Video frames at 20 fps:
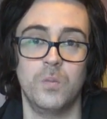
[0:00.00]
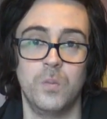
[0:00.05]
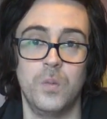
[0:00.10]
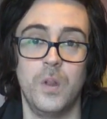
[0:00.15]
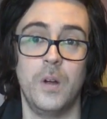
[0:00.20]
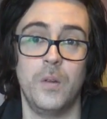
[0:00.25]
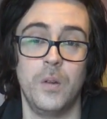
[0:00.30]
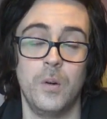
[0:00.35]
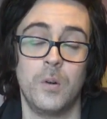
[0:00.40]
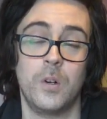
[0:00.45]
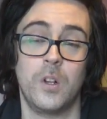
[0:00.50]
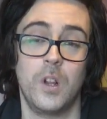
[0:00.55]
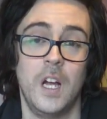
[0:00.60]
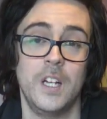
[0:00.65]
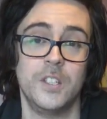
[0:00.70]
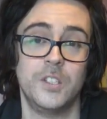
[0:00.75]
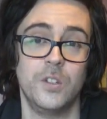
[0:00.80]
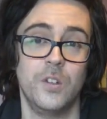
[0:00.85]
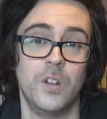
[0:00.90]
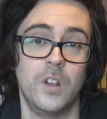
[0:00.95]
they're
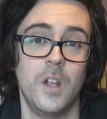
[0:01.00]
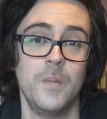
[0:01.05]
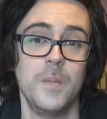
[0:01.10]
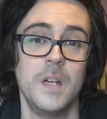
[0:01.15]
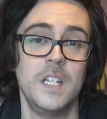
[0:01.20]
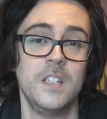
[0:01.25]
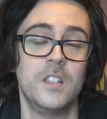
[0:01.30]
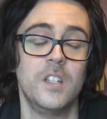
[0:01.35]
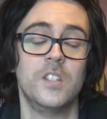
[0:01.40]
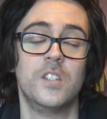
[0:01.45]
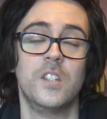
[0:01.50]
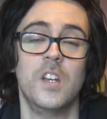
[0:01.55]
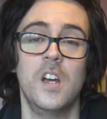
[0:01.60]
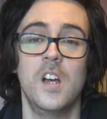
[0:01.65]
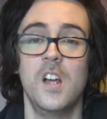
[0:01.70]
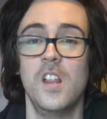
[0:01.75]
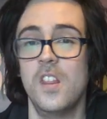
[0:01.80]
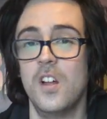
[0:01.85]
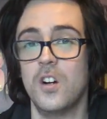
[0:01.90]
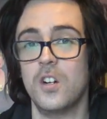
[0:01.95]
glad to eliminated,
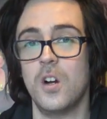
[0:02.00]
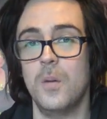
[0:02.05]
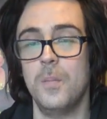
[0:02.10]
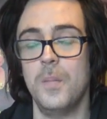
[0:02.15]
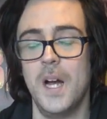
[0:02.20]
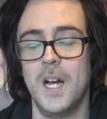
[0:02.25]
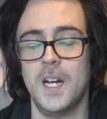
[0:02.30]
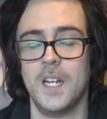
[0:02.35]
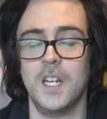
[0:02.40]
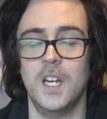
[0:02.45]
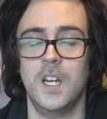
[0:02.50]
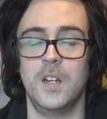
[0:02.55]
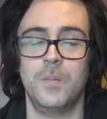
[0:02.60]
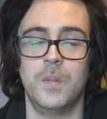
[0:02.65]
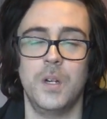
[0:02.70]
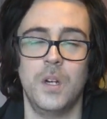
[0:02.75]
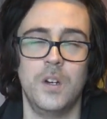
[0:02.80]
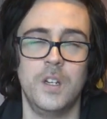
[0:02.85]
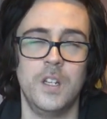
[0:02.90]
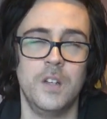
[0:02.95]
they'll come back
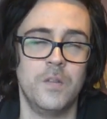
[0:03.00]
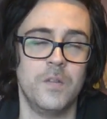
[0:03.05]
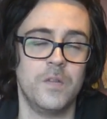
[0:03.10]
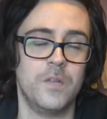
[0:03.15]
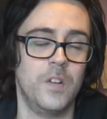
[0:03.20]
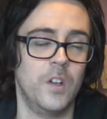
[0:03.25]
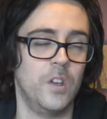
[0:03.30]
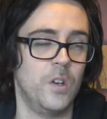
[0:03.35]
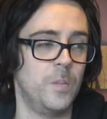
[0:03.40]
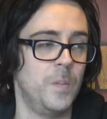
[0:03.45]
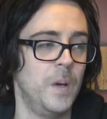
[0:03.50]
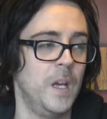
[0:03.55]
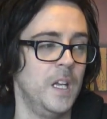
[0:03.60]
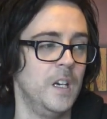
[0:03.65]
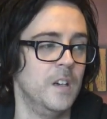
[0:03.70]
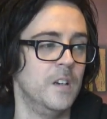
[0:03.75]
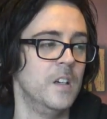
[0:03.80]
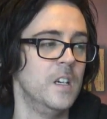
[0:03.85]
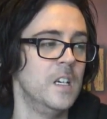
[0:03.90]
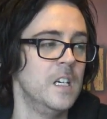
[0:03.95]
and be an even further
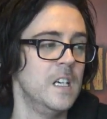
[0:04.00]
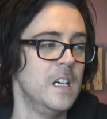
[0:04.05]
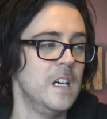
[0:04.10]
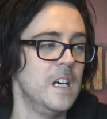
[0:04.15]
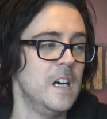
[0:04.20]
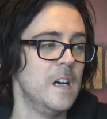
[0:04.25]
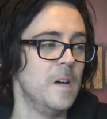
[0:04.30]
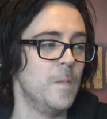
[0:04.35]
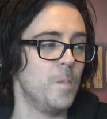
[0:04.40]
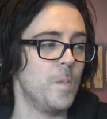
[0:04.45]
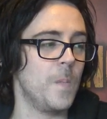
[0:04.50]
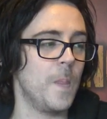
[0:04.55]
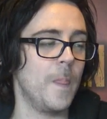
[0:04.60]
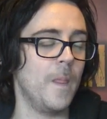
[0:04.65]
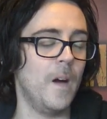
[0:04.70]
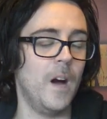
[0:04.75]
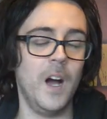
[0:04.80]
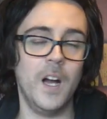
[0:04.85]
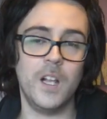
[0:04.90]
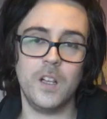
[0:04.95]
pain.
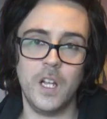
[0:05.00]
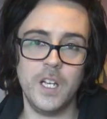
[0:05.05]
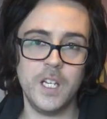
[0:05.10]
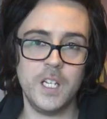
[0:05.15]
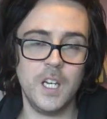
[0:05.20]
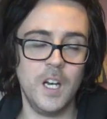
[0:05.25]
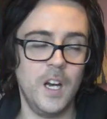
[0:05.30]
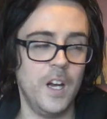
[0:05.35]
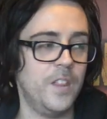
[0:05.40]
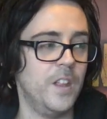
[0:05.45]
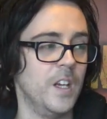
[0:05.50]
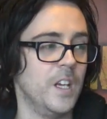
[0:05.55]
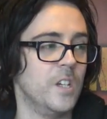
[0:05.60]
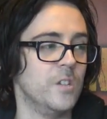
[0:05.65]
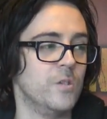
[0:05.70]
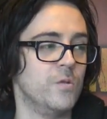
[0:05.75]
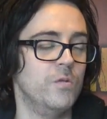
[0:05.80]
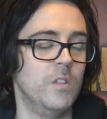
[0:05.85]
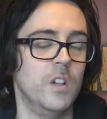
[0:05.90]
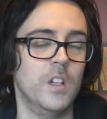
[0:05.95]
I like it, I
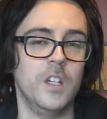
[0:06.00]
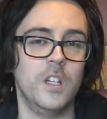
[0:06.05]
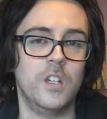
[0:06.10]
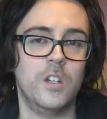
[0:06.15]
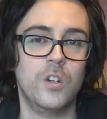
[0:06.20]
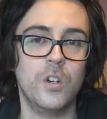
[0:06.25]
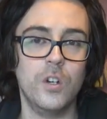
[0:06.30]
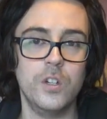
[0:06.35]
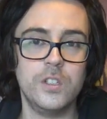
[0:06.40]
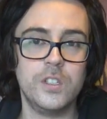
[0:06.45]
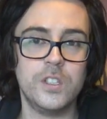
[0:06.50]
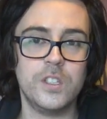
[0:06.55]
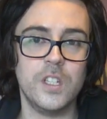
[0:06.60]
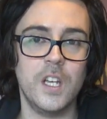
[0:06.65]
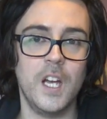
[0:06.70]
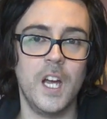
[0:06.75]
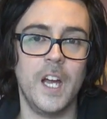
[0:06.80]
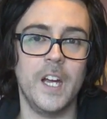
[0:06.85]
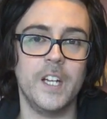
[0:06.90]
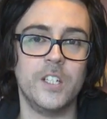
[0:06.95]
think it's really good,
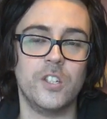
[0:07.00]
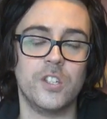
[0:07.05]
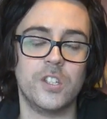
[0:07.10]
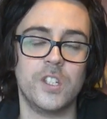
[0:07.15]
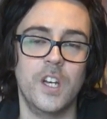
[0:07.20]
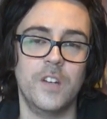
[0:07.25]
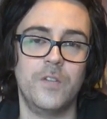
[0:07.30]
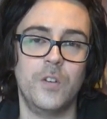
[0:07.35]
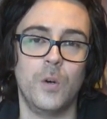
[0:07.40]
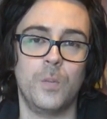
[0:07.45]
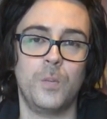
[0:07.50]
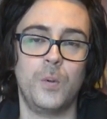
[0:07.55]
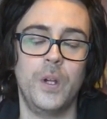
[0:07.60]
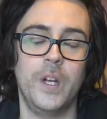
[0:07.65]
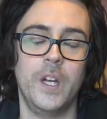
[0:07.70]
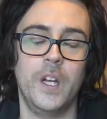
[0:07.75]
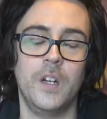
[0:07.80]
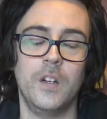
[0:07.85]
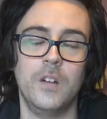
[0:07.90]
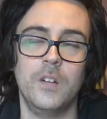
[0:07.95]
just that if you're
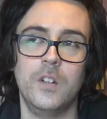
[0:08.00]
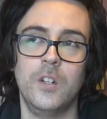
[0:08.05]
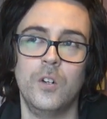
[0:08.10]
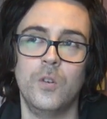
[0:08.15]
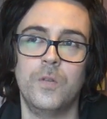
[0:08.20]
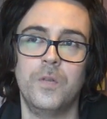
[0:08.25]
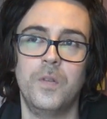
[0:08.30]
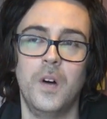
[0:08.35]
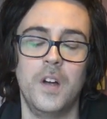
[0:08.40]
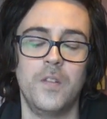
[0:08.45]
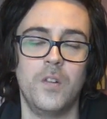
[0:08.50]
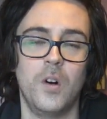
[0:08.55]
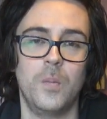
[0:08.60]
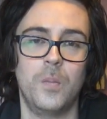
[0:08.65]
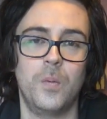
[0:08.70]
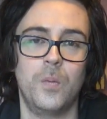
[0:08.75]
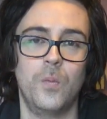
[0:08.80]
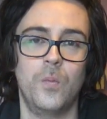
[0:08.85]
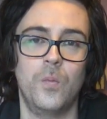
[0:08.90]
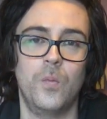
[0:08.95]
playing, you know, 5-up